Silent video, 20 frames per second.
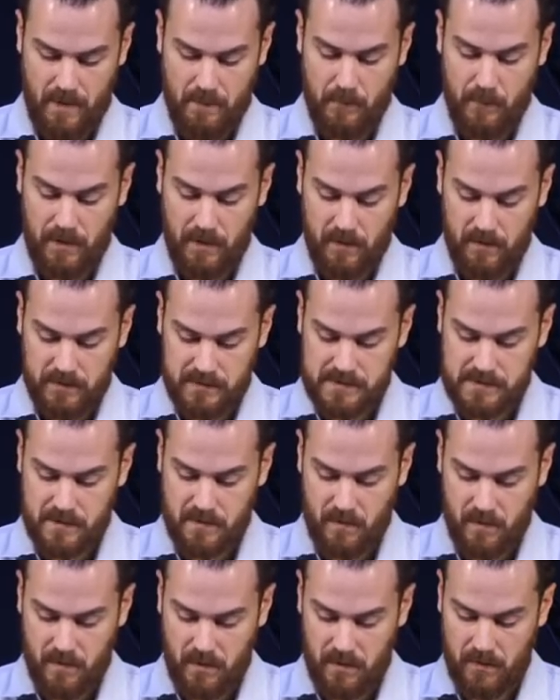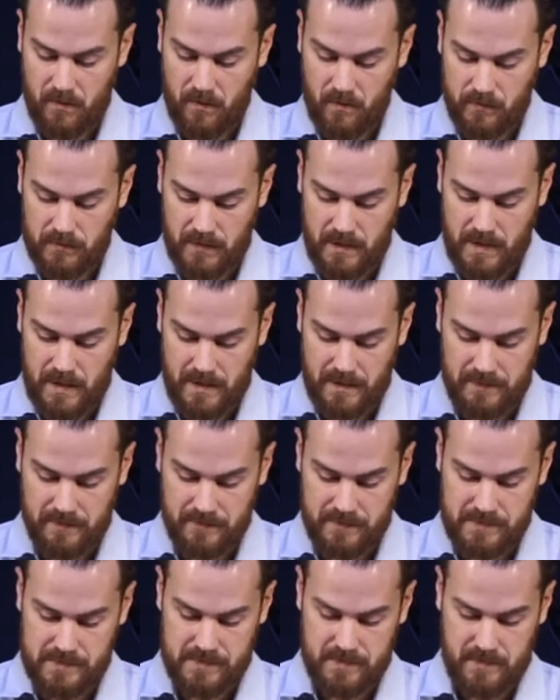but also our own
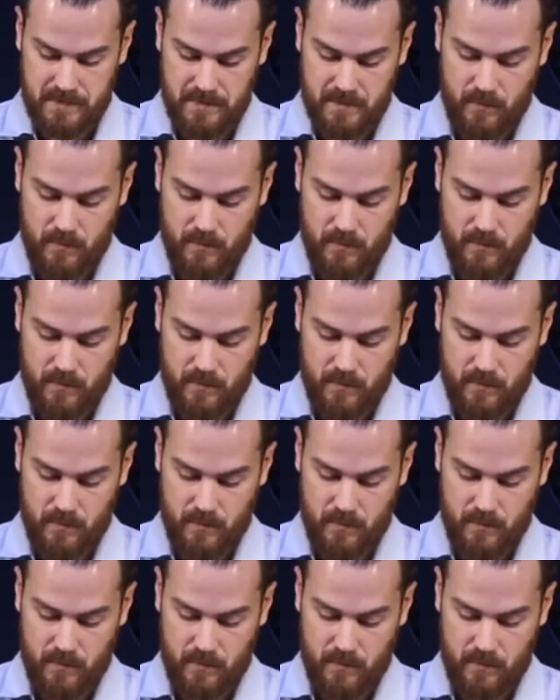lives,